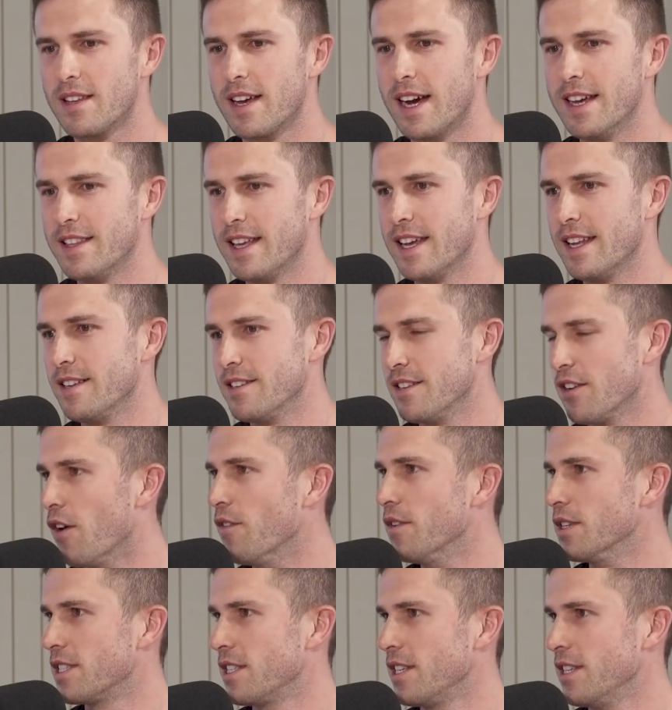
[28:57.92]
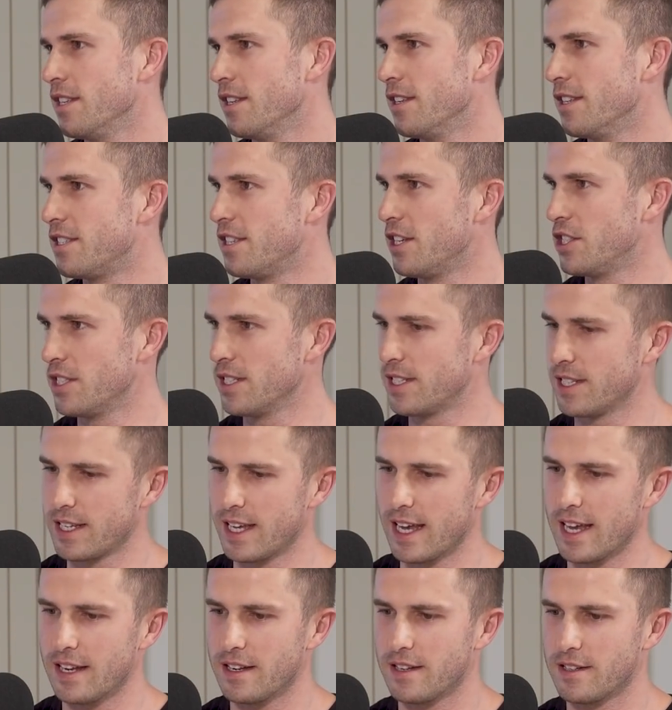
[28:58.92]
then obviously the decision to
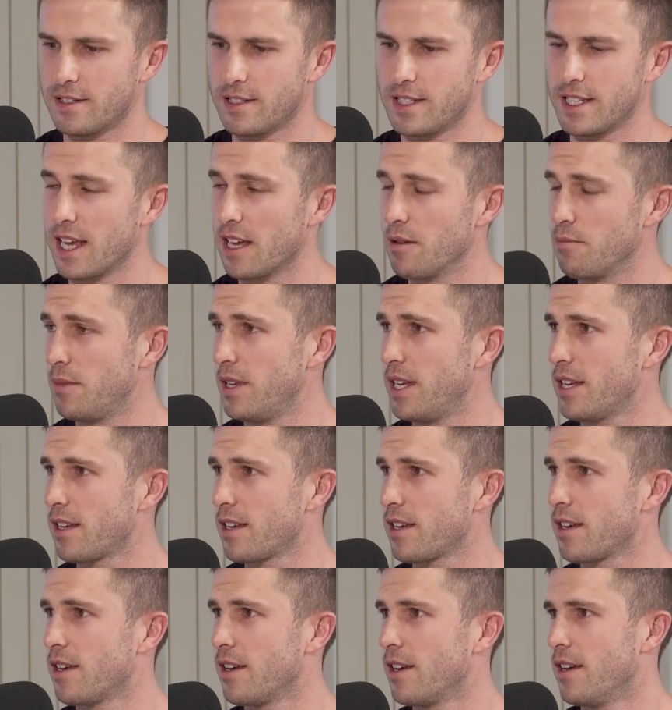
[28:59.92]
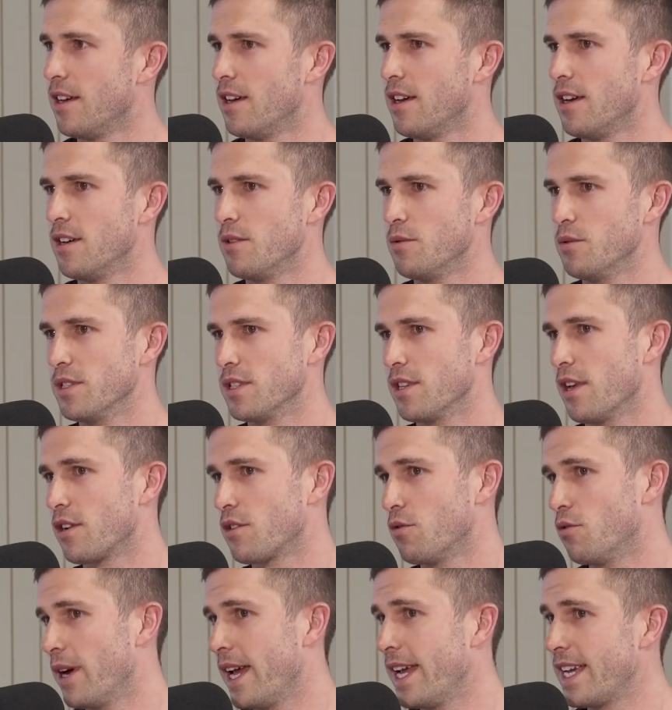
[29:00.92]
get Mick was
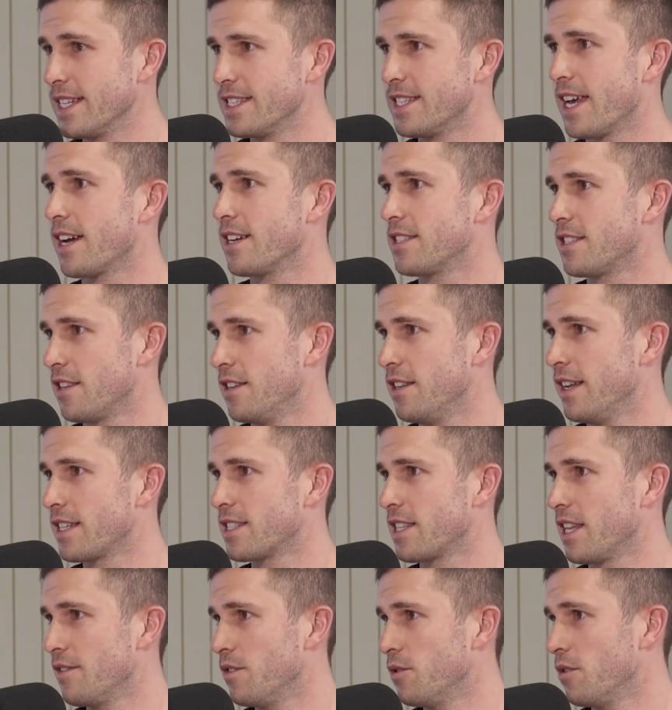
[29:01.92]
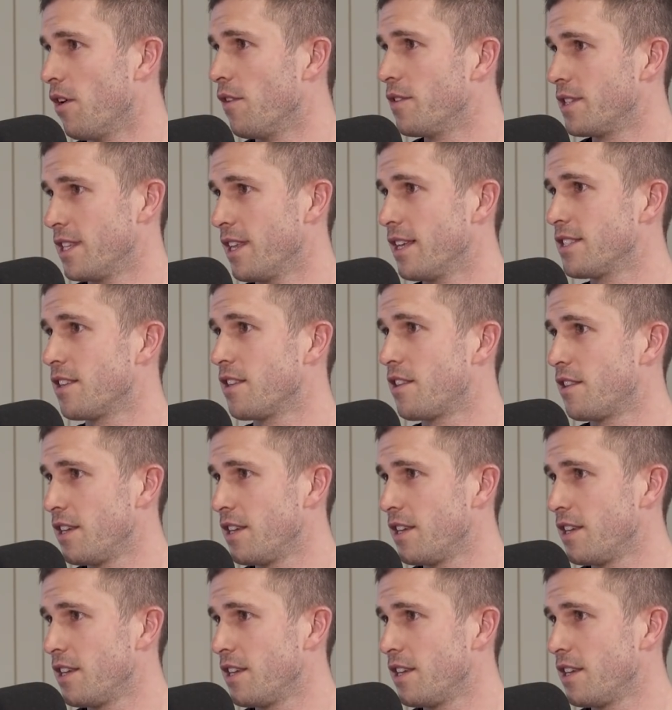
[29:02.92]
like, well, he can take us to the next level. Obviously that's the